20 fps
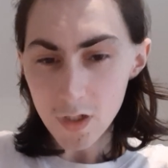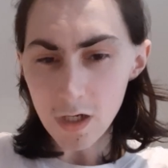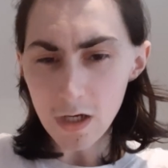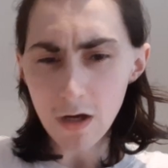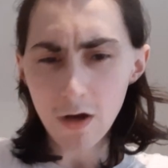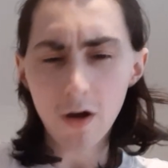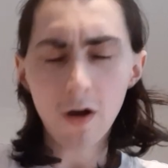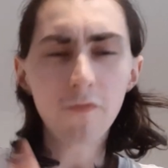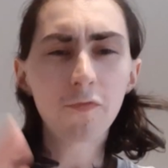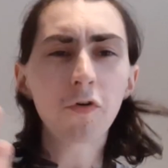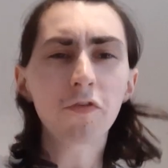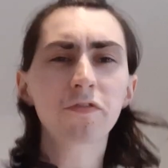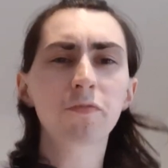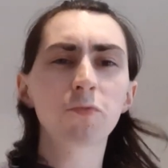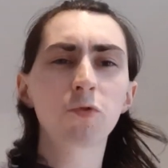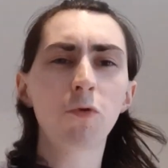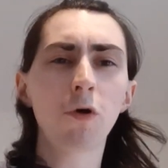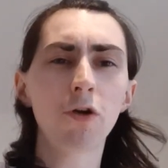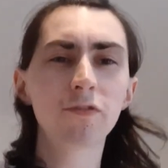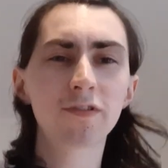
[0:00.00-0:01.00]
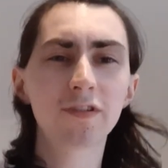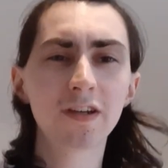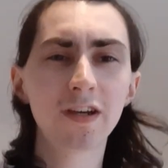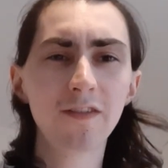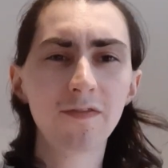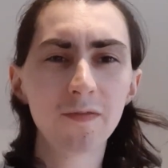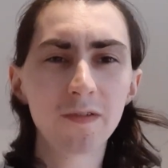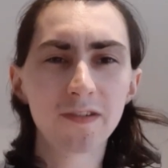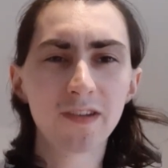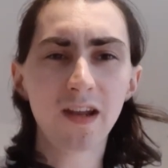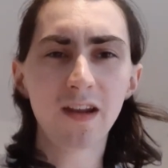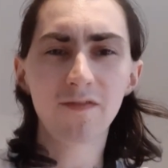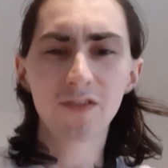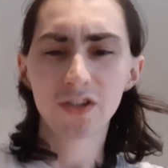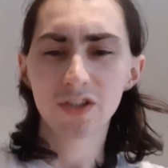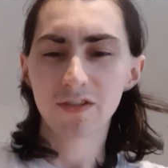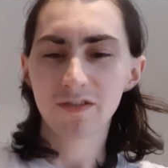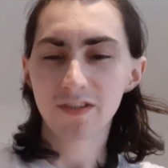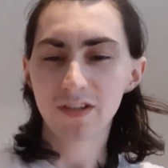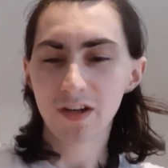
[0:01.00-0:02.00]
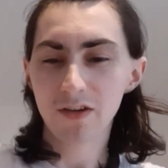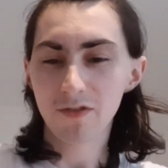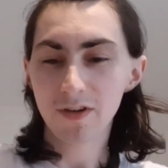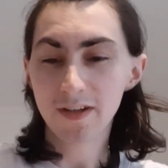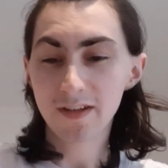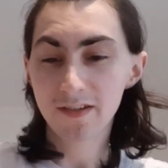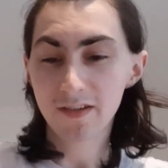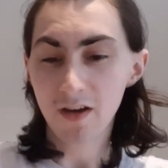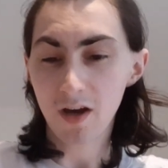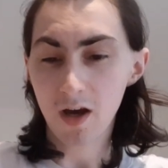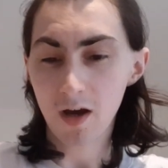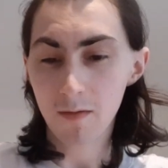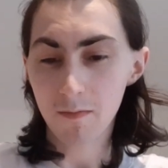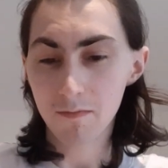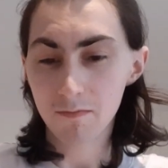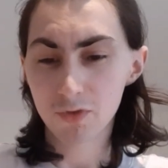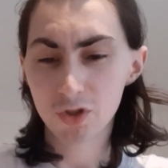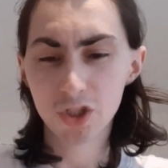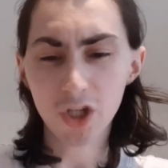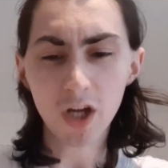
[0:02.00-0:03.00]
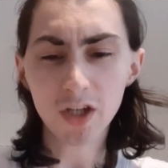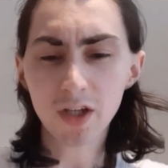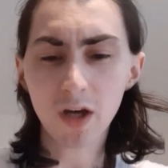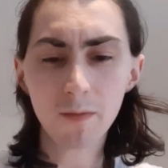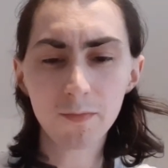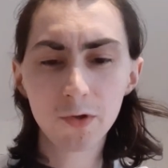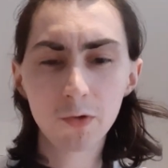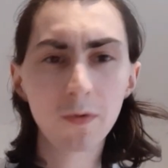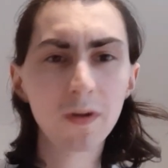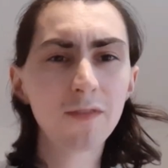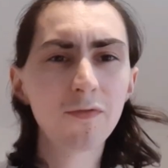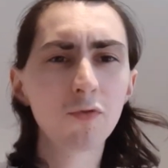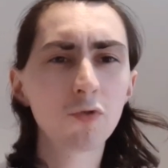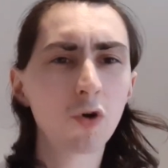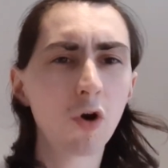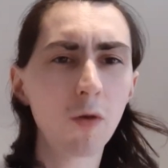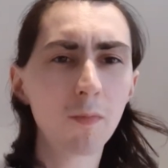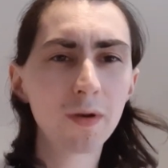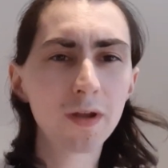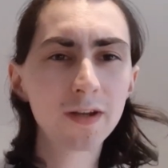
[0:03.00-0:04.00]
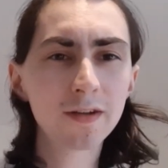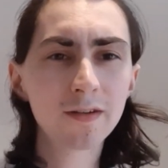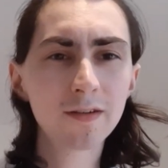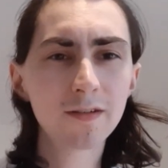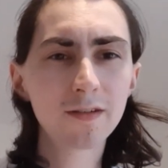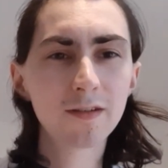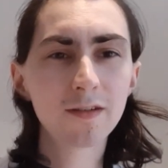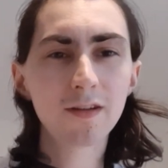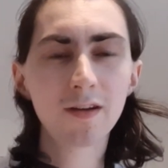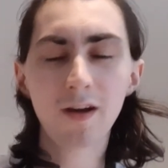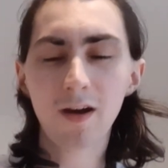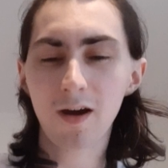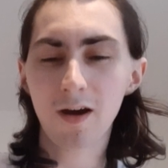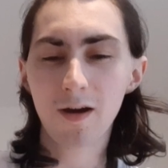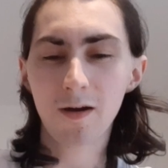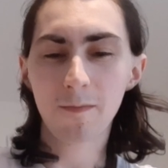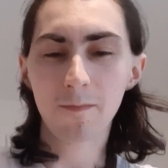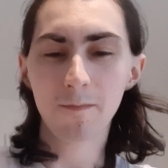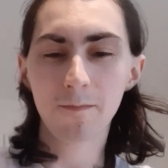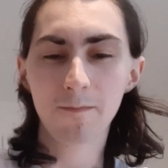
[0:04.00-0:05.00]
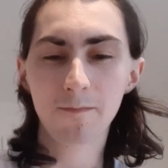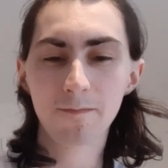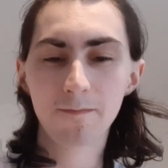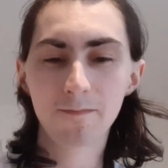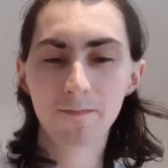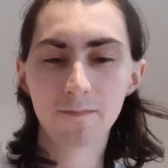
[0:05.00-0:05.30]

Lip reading: I've got some quotes here from the television series. "Shut up, you evil goblin." Um,